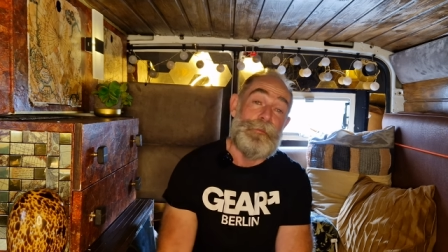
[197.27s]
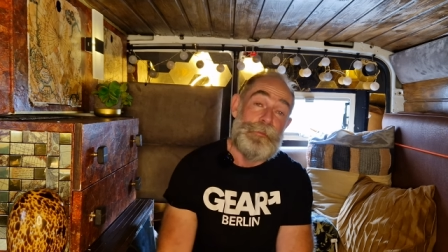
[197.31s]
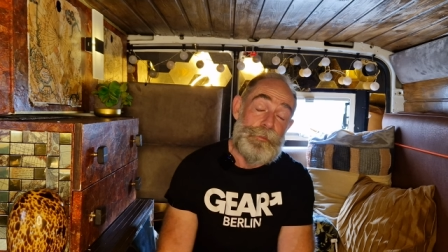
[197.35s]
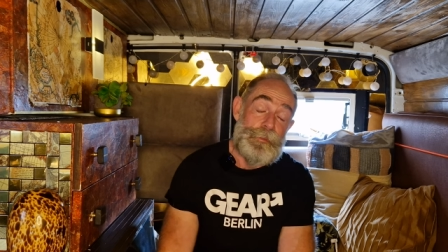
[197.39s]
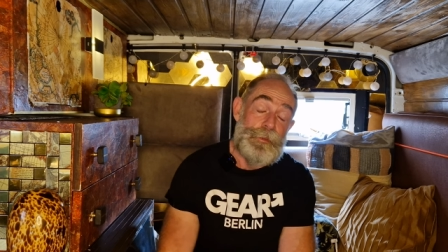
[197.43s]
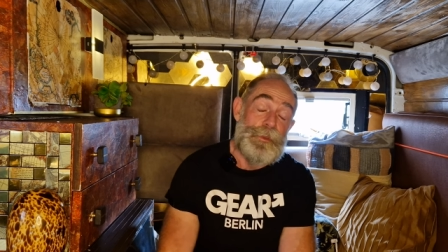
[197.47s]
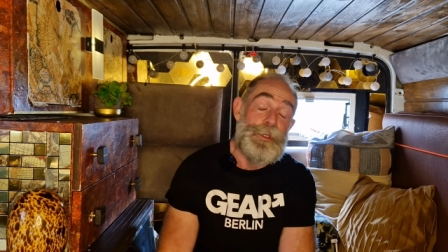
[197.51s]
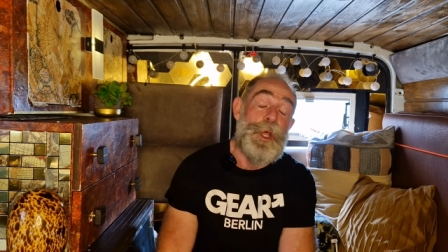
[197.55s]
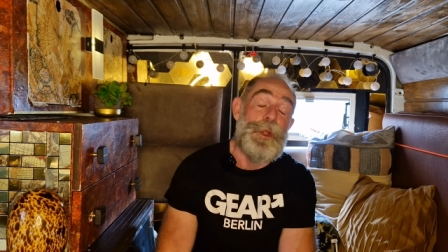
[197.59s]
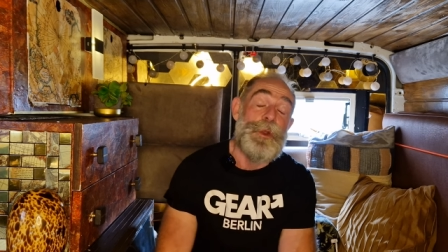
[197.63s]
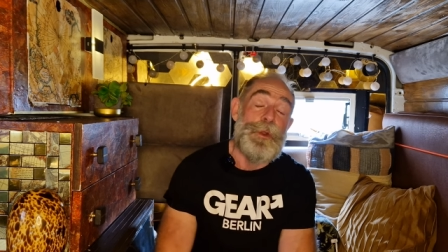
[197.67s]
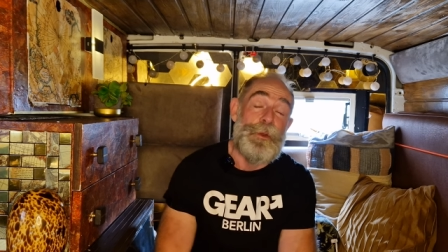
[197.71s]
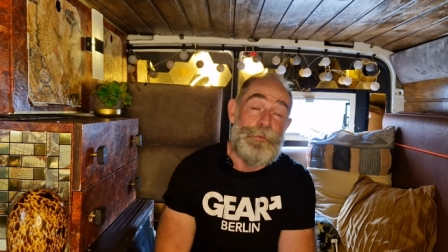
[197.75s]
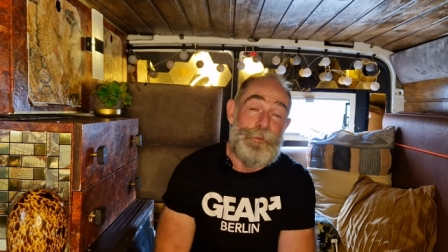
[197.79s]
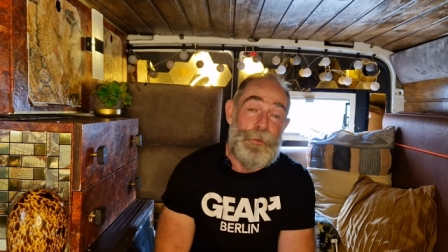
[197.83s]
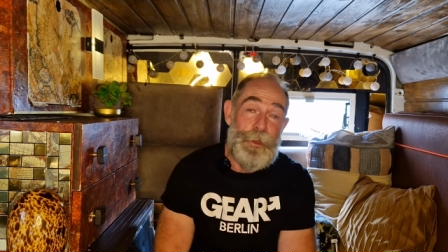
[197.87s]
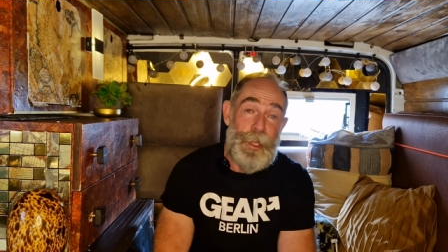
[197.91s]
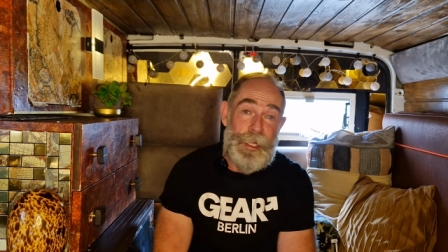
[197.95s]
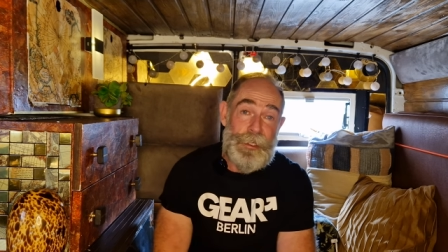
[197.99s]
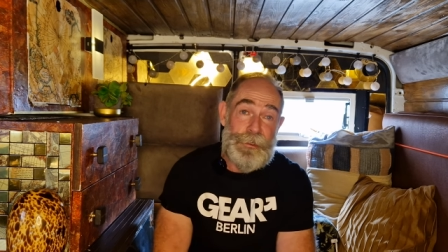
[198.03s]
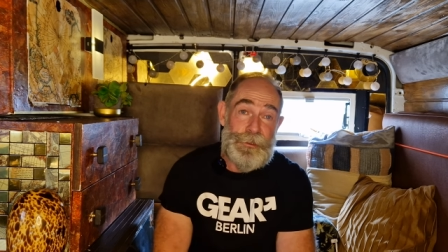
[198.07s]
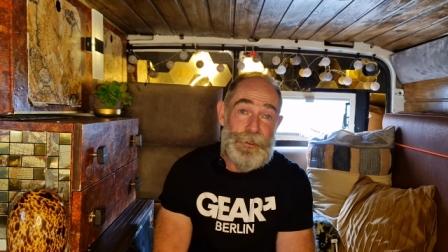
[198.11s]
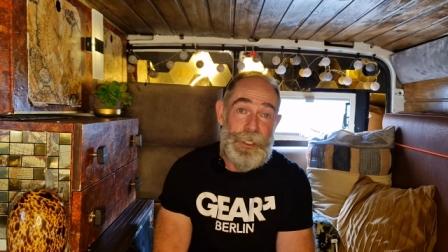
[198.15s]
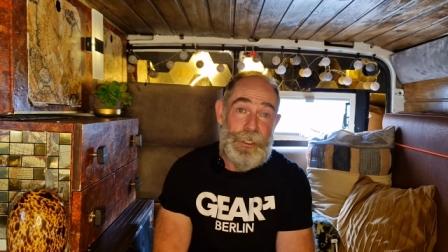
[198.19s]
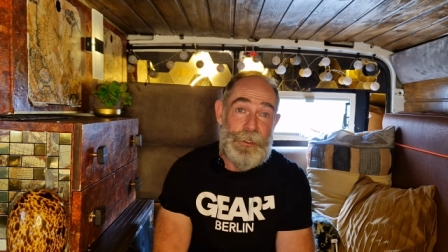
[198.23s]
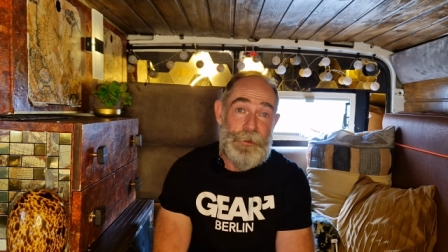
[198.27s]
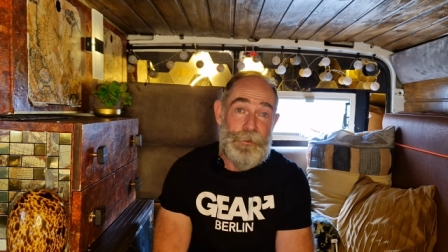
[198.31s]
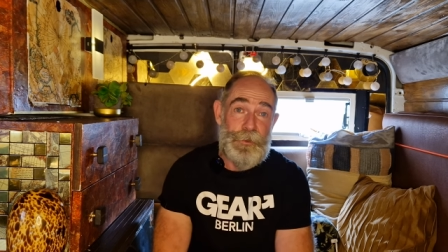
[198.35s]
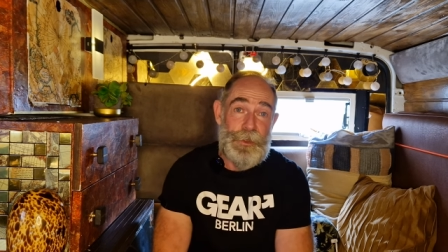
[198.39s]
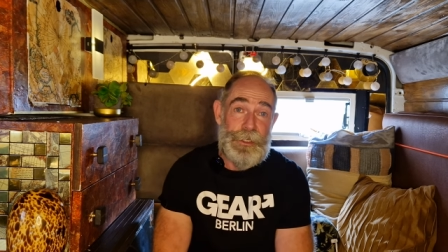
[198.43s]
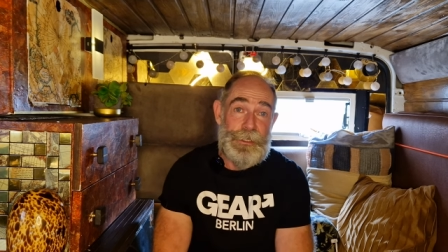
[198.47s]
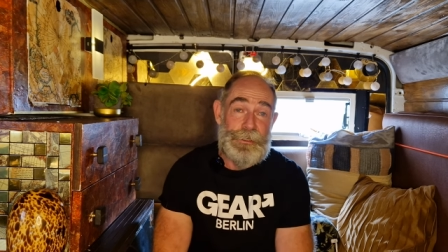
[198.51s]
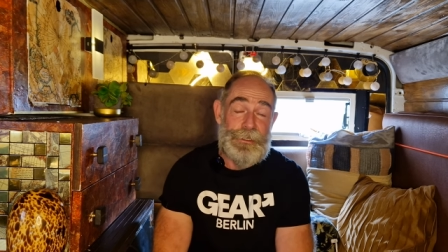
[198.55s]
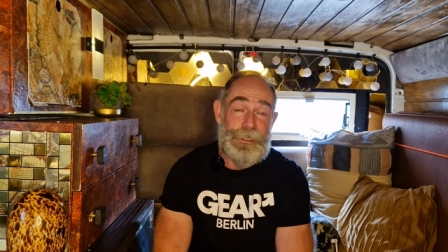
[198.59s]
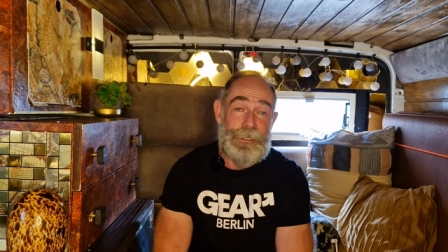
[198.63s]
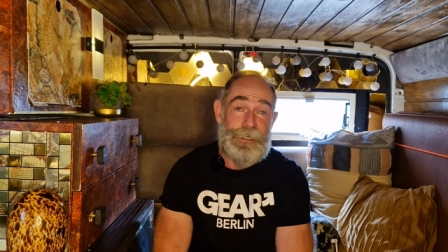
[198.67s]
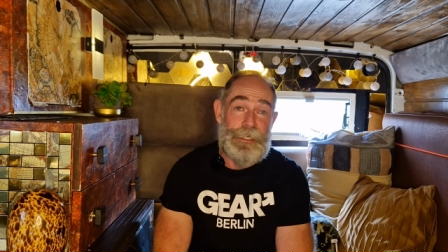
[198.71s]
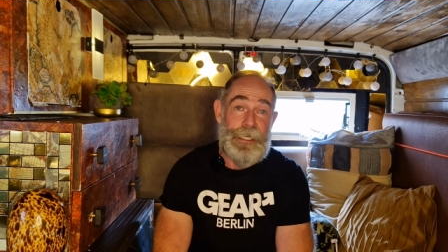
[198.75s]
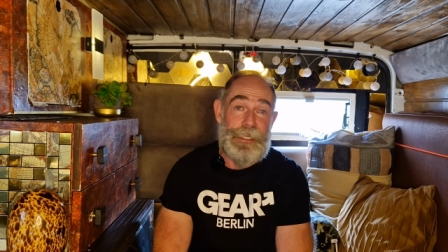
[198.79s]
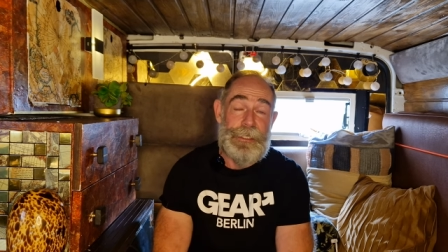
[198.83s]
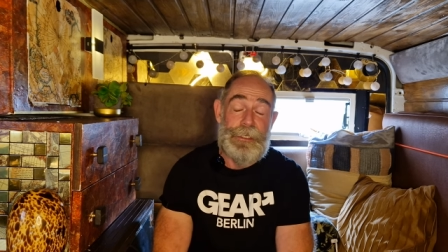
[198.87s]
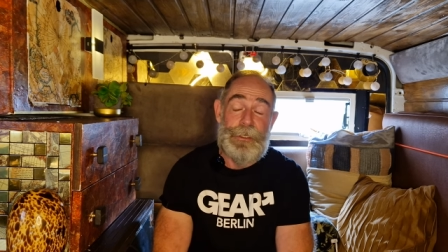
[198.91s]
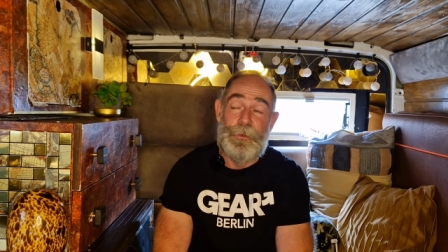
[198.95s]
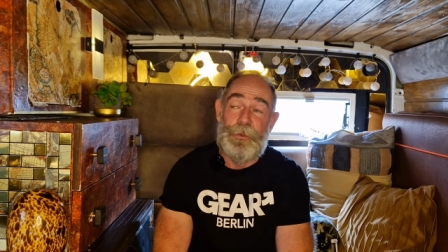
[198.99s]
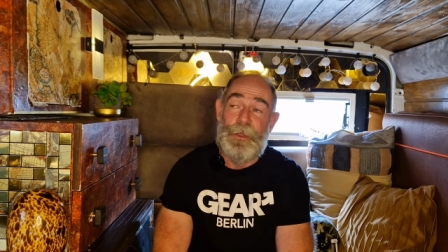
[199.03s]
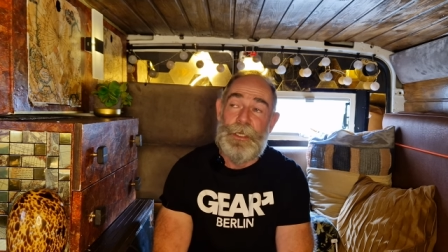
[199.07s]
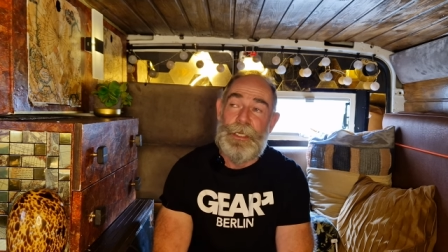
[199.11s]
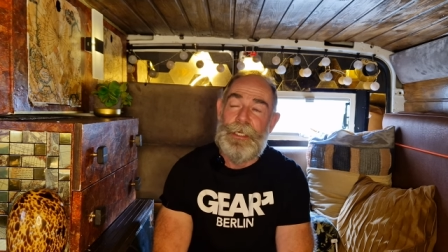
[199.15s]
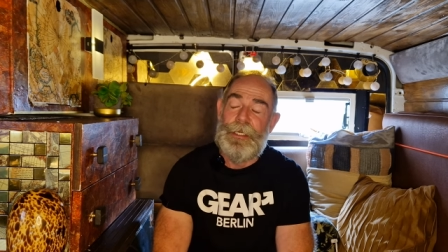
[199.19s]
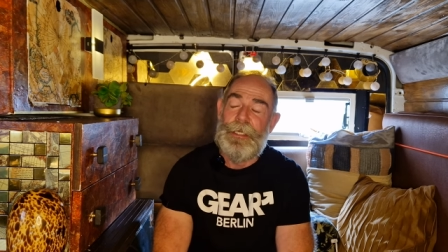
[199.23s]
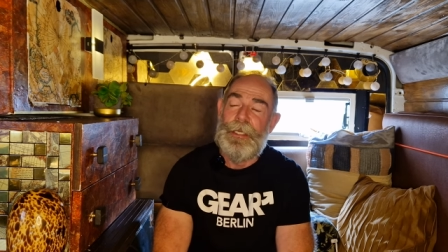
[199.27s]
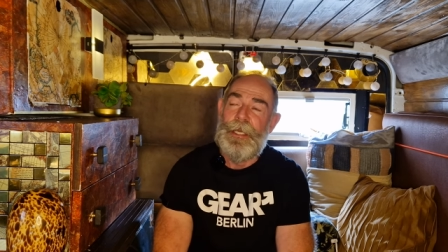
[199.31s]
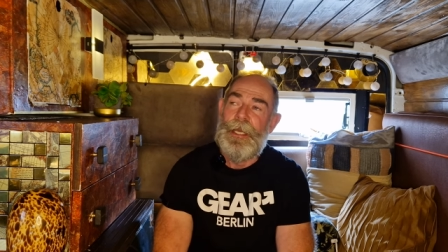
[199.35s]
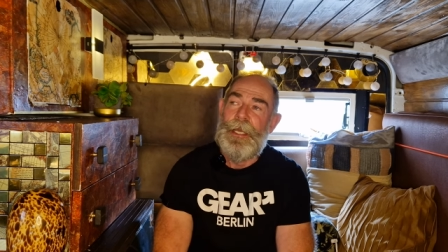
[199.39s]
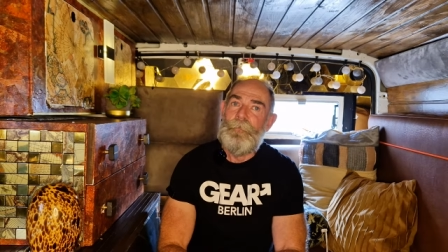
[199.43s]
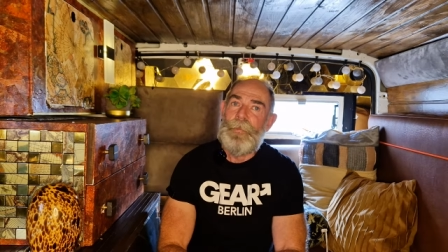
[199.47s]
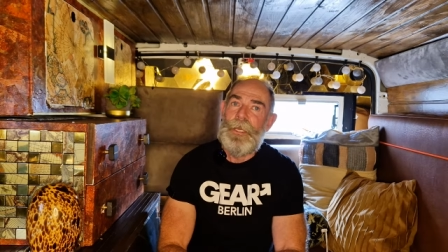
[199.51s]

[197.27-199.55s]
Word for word: none of that generation anyway.